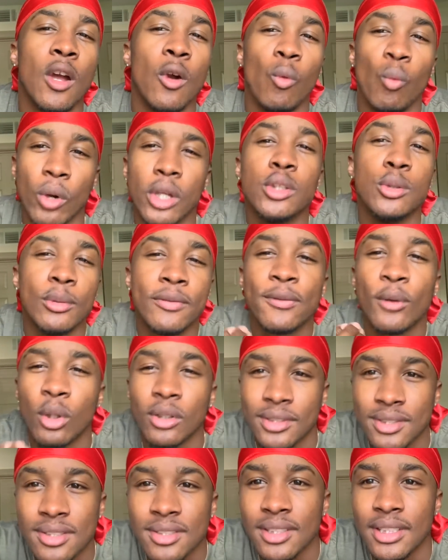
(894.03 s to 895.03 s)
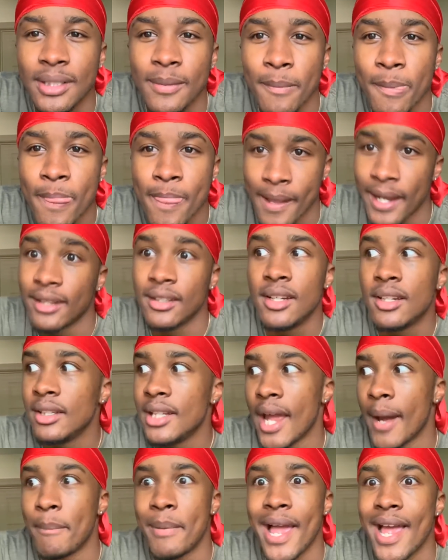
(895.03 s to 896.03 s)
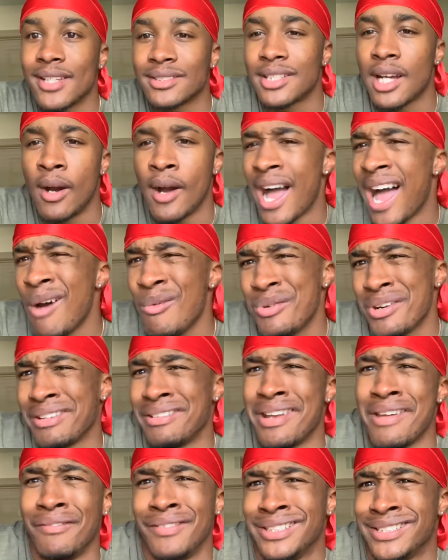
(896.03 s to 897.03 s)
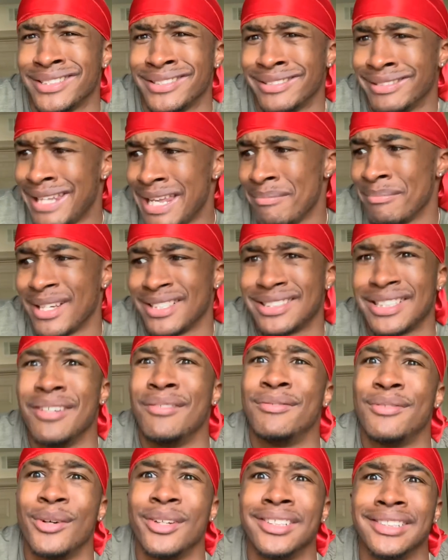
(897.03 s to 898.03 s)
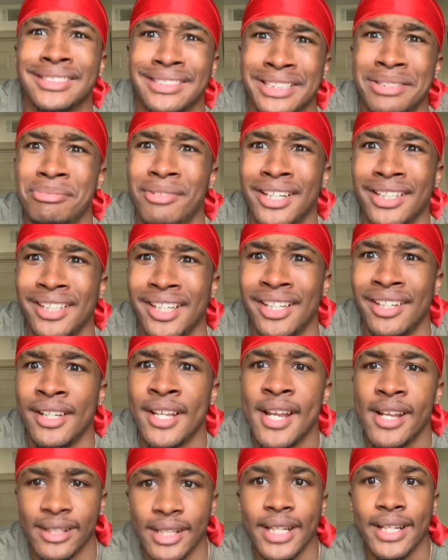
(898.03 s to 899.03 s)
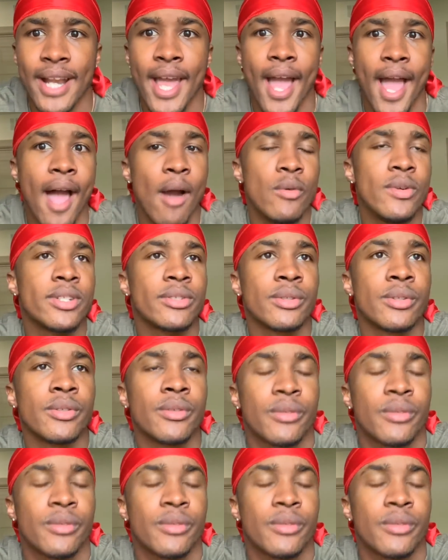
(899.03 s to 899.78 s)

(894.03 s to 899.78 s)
when you fall asleep. Like, literally, I passed out. I would have never just let myself fall asleep right there. Like, nah, I was,